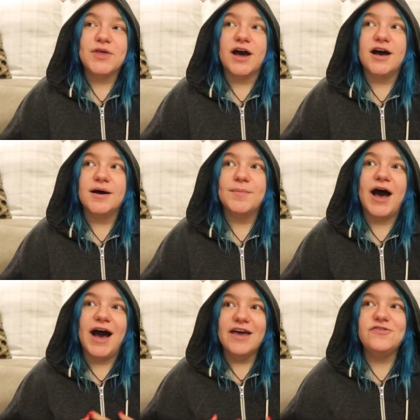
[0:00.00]
Um,
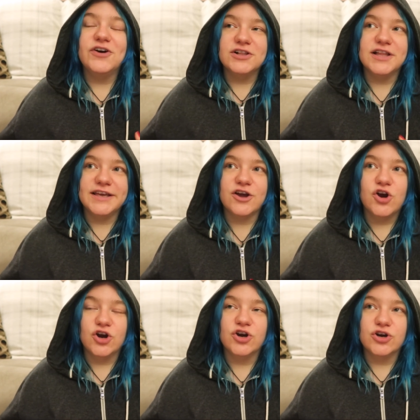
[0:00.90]
I felt like
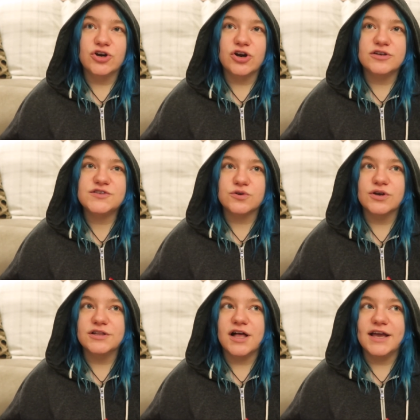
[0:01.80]
her
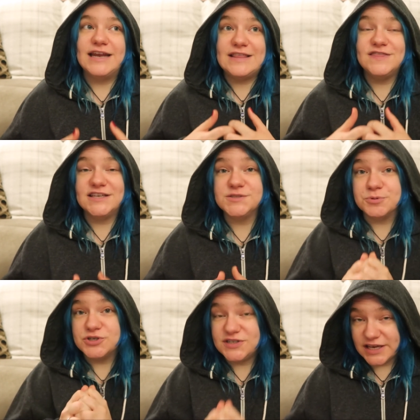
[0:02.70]
storyline in this
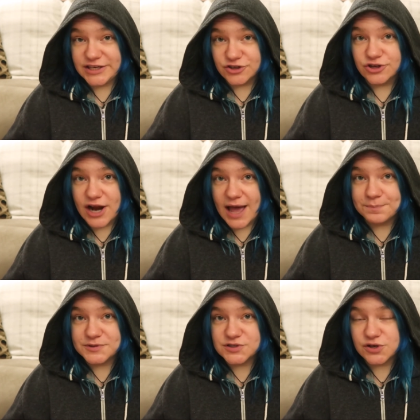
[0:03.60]
particular
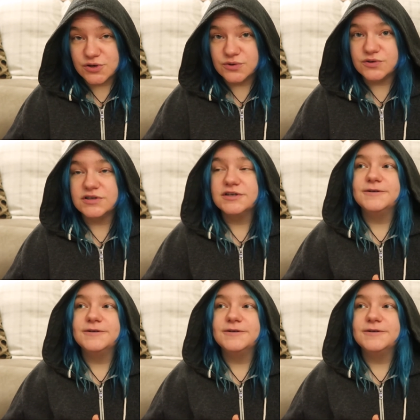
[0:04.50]
episode